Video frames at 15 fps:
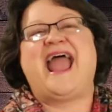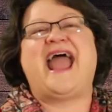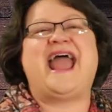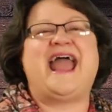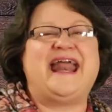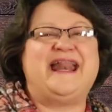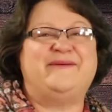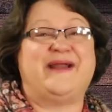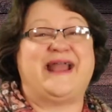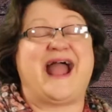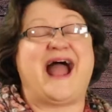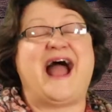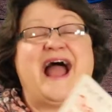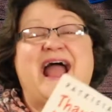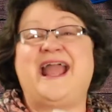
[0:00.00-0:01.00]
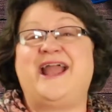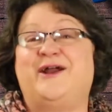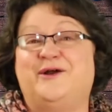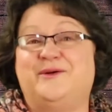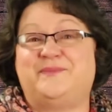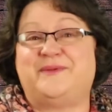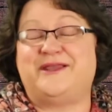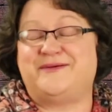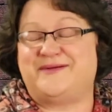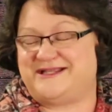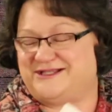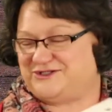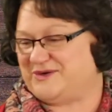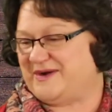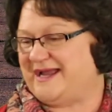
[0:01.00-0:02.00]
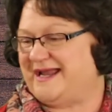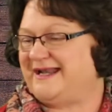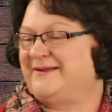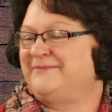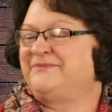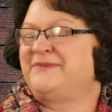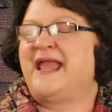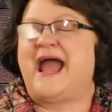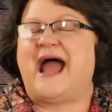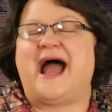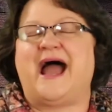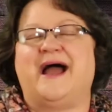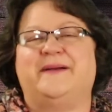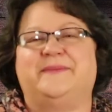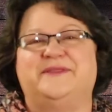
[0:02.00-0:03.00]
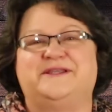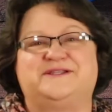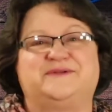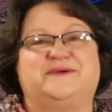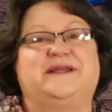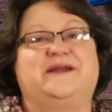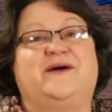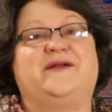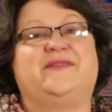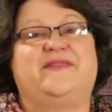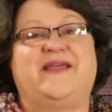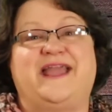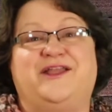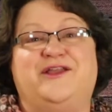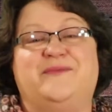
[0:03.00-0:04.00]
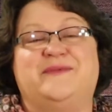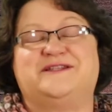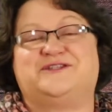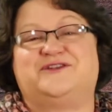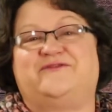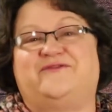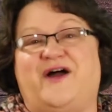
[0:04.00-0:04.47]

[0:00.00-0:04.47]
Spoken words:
Anyway, I hope you enjoyed the story called Thank You, Mr.